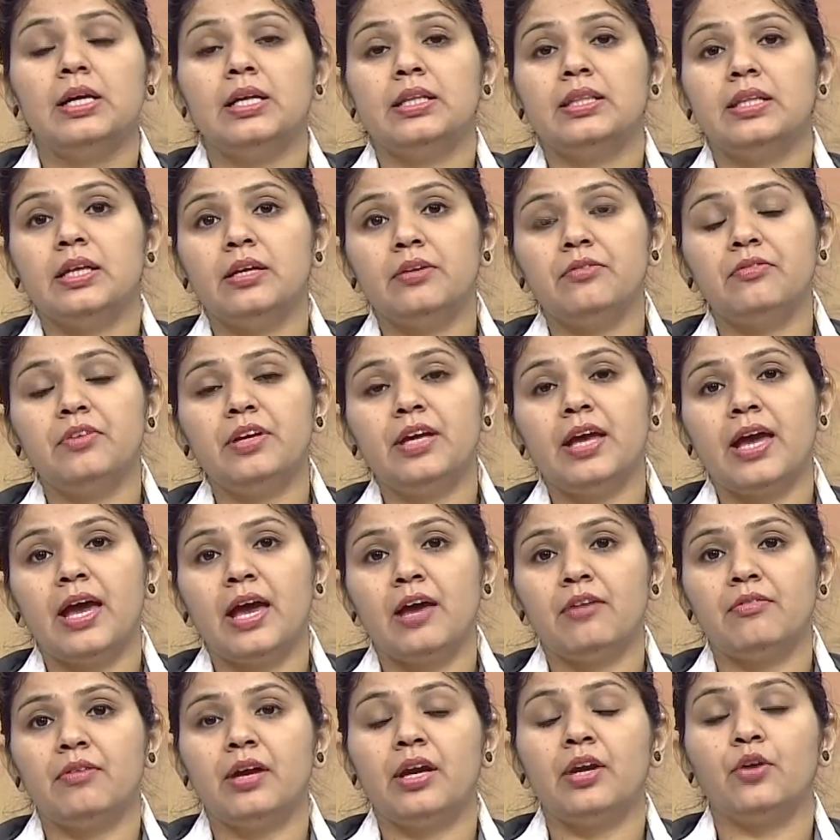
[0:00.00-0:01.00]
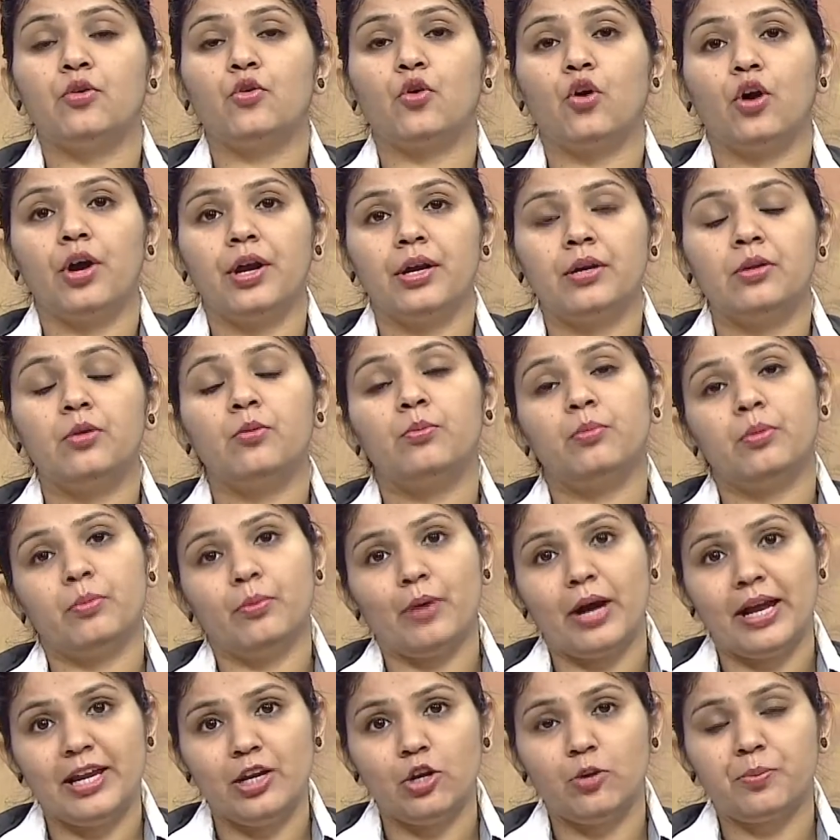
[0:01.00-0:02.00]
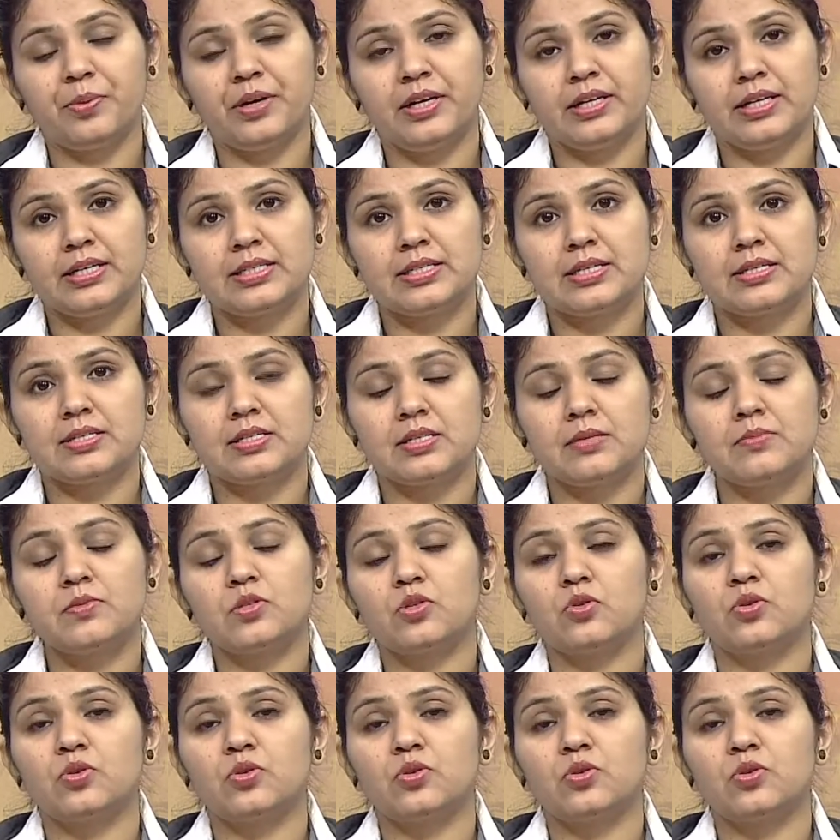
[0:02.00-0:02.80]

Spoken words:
Then we have Android, the mobile operating systems.